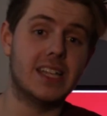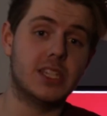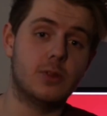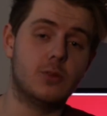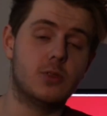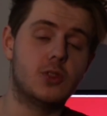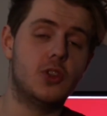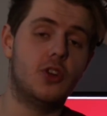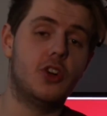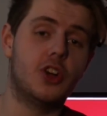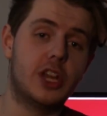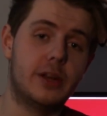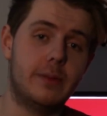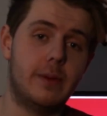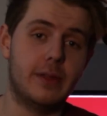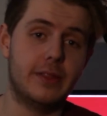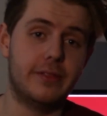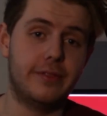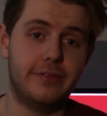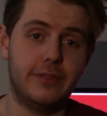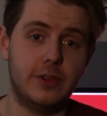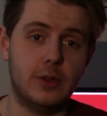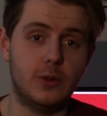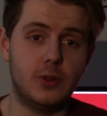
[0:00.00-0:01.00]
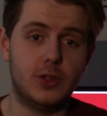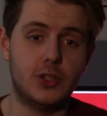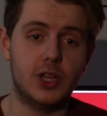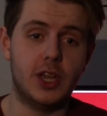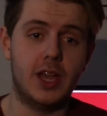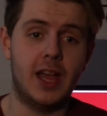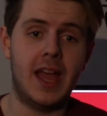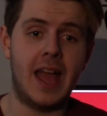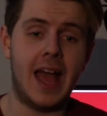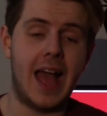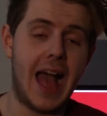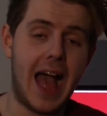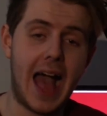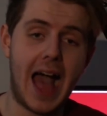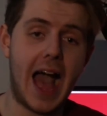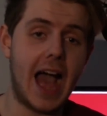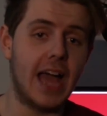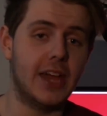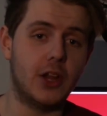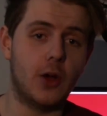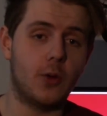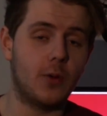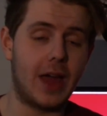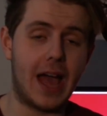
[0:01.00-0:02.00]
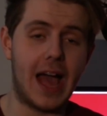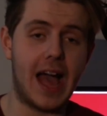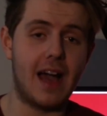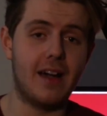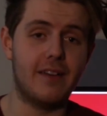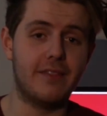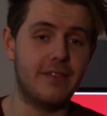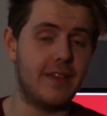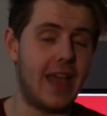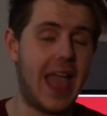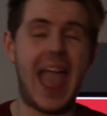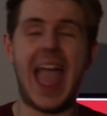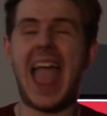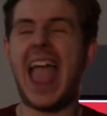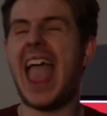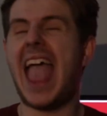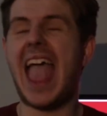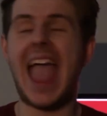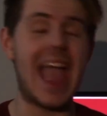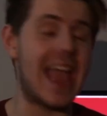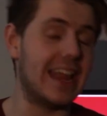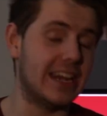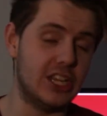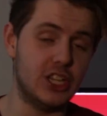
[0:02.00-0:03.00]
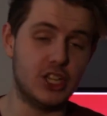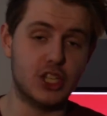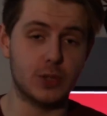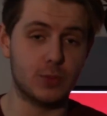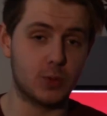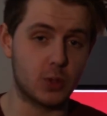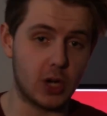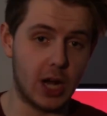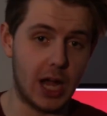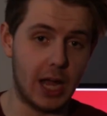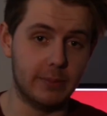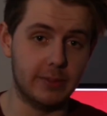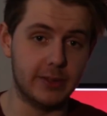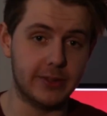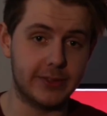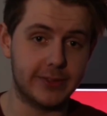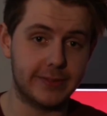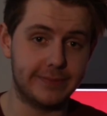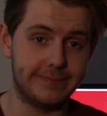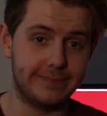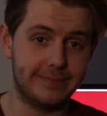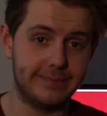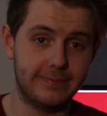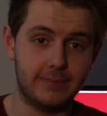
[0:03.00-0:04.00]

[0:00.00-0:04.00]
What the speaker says: as I was talking about the future, I don't have any subscribers.